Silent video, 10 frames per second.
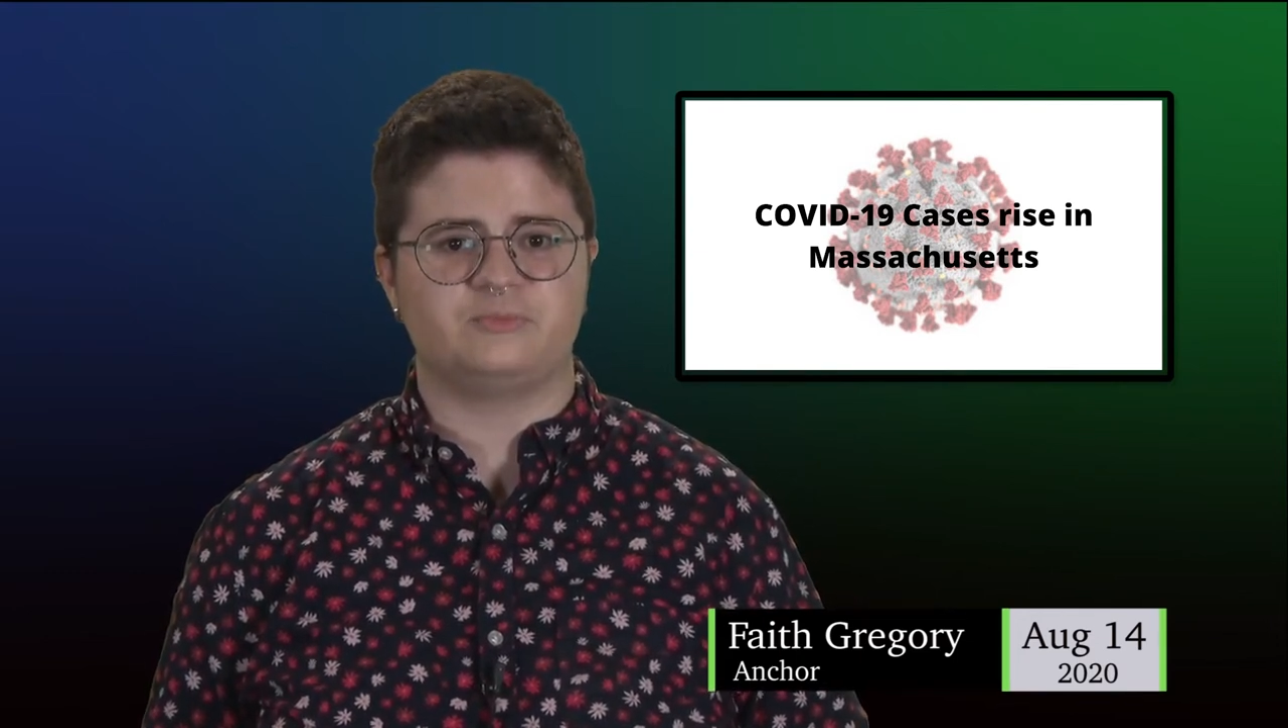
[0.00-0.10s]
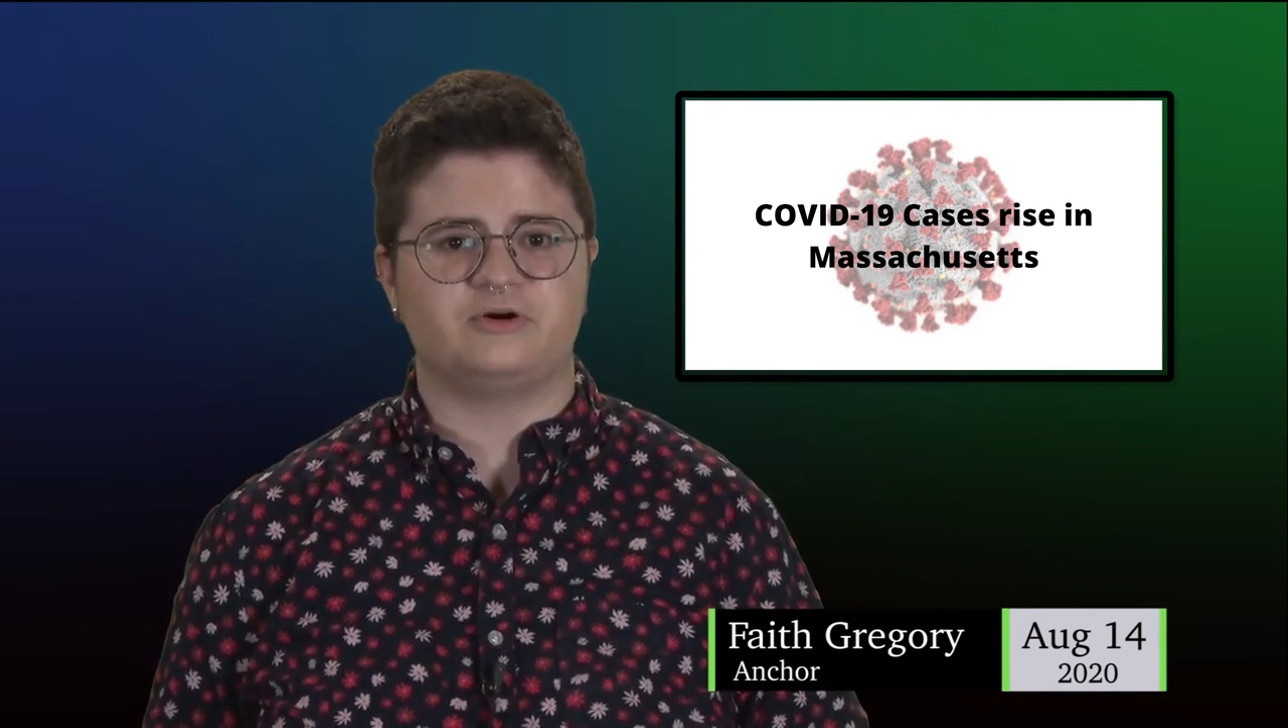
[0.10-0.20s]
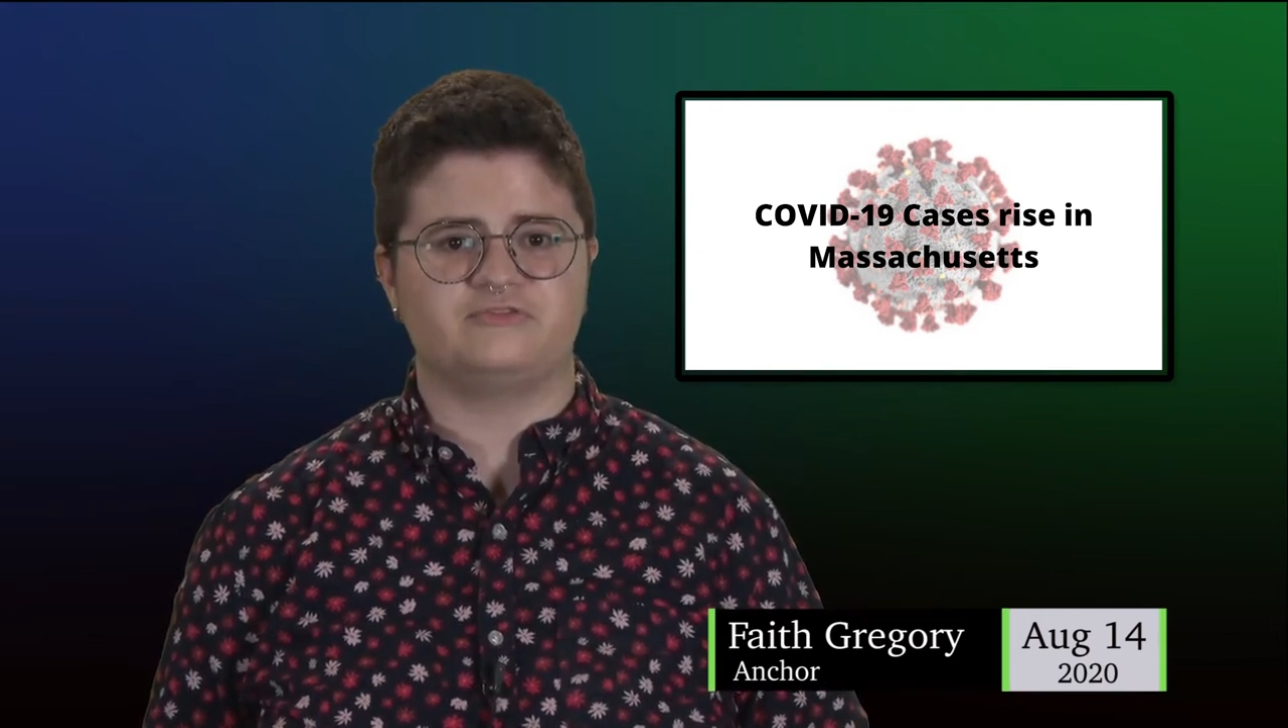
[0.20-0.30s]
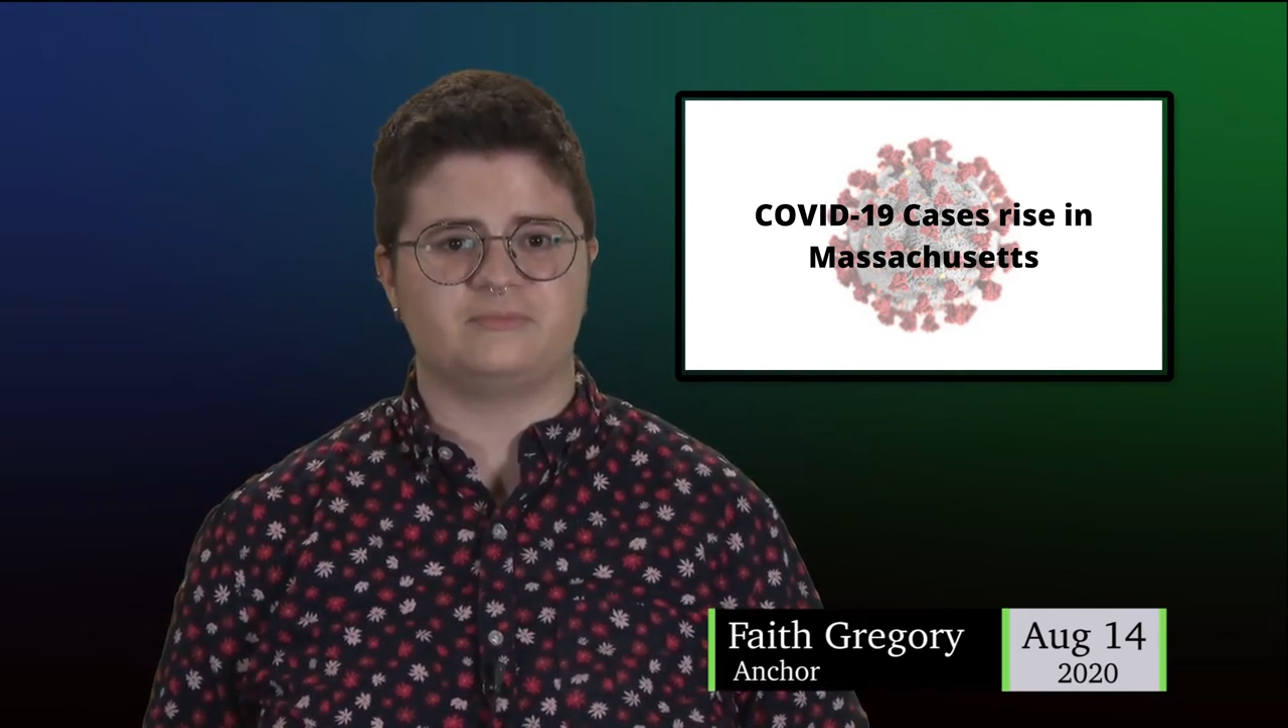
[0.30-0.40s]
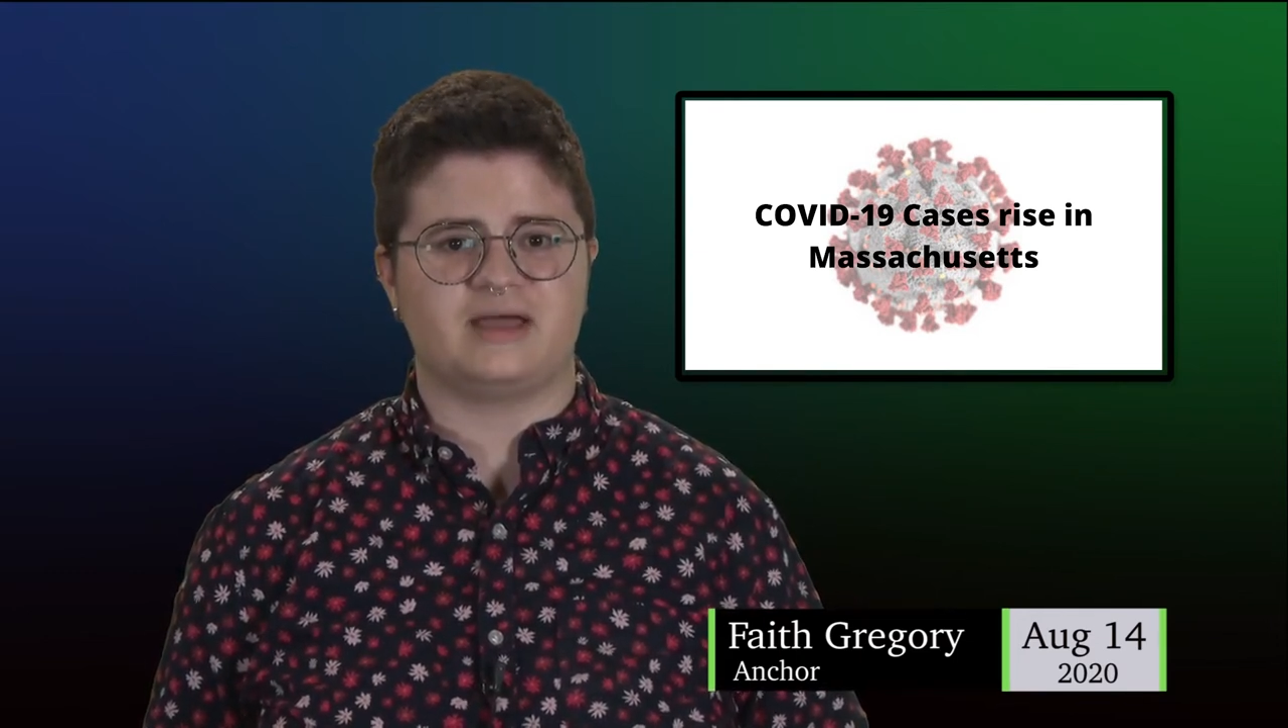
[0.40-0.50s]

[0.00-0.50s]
report for